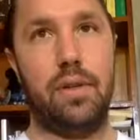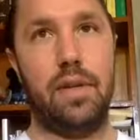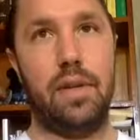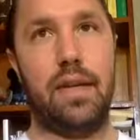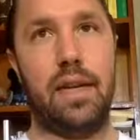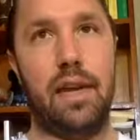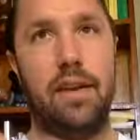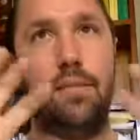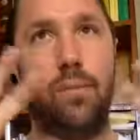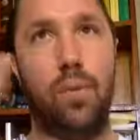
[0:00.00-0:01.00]
and kind
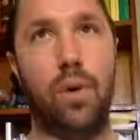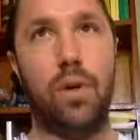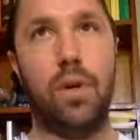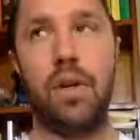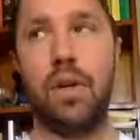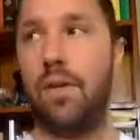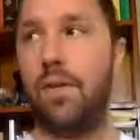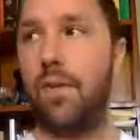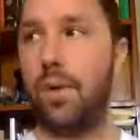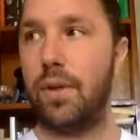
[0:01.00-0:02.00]
of more
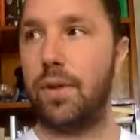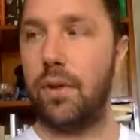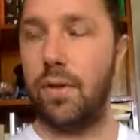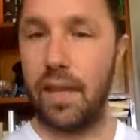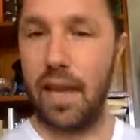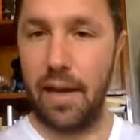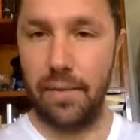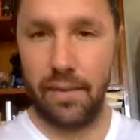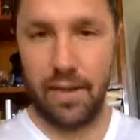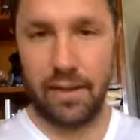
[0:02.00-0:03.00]
focusing on the
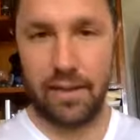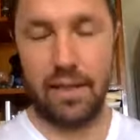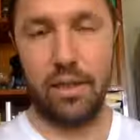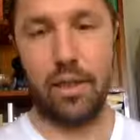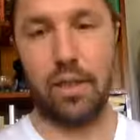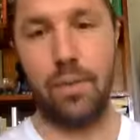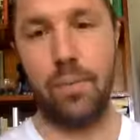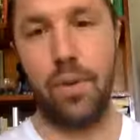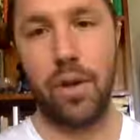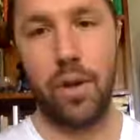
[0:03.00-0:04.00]
exterior,
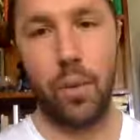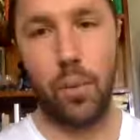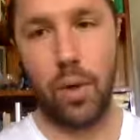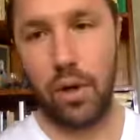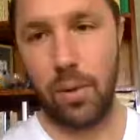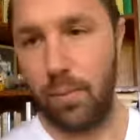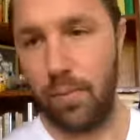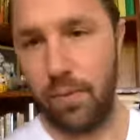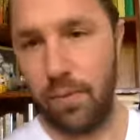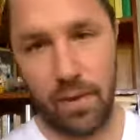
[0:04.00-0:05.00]
we're
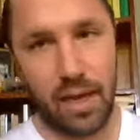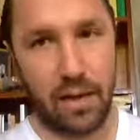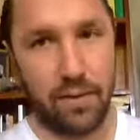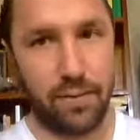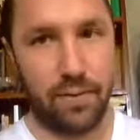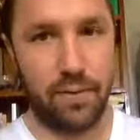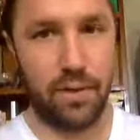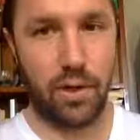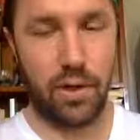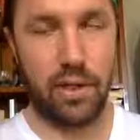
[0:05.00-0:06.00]
kind of
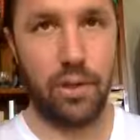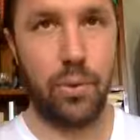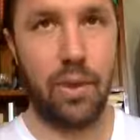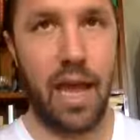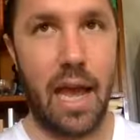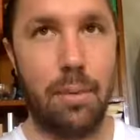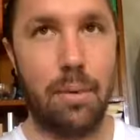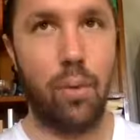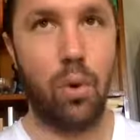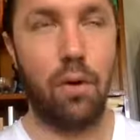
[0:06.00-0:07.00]
starting to
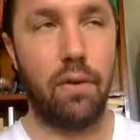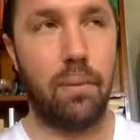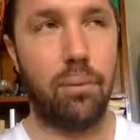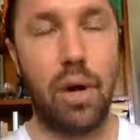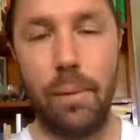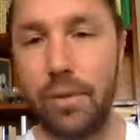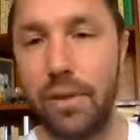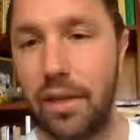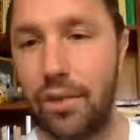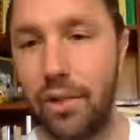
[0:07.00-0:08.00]
inhabit more of our primal
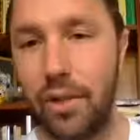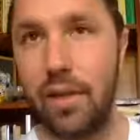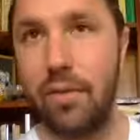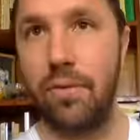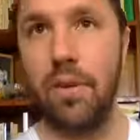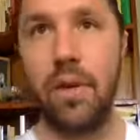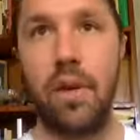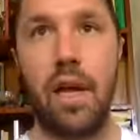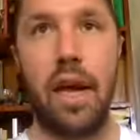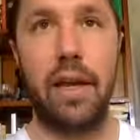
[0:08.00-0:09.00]
nature of,
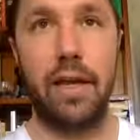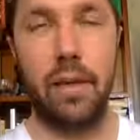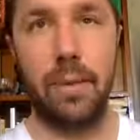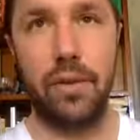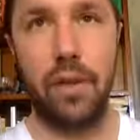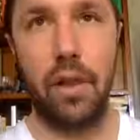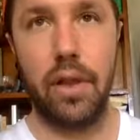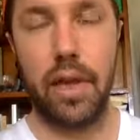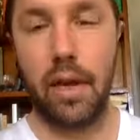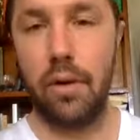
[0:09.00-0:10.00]
I need to be on the
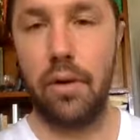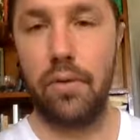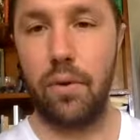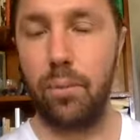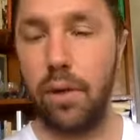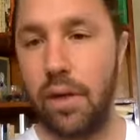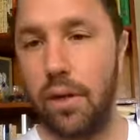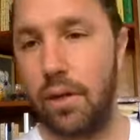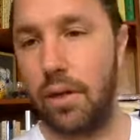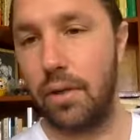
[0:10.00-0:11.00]
lookout for a
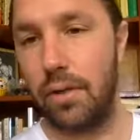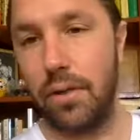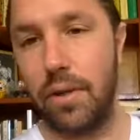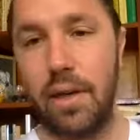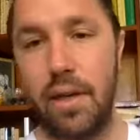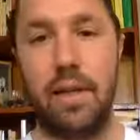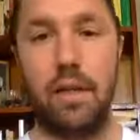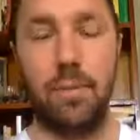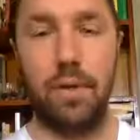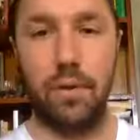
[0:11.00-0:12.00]
predator. I need
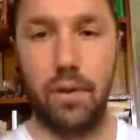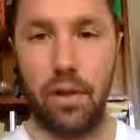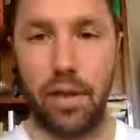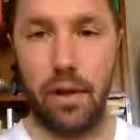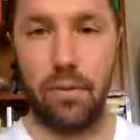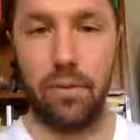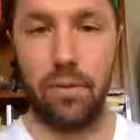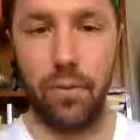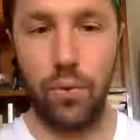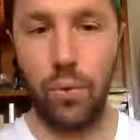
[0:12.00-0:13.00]
to be on the lookout for
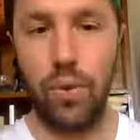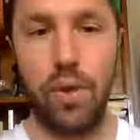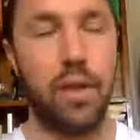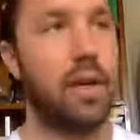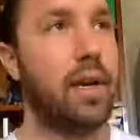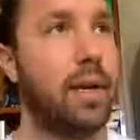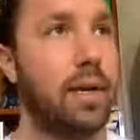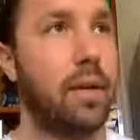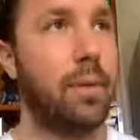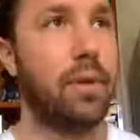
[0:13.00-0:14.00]
food. I
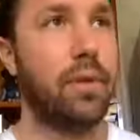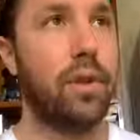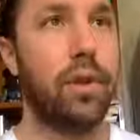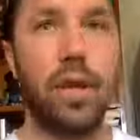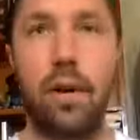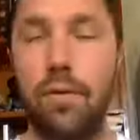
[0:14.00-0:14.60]
need to be on the lookout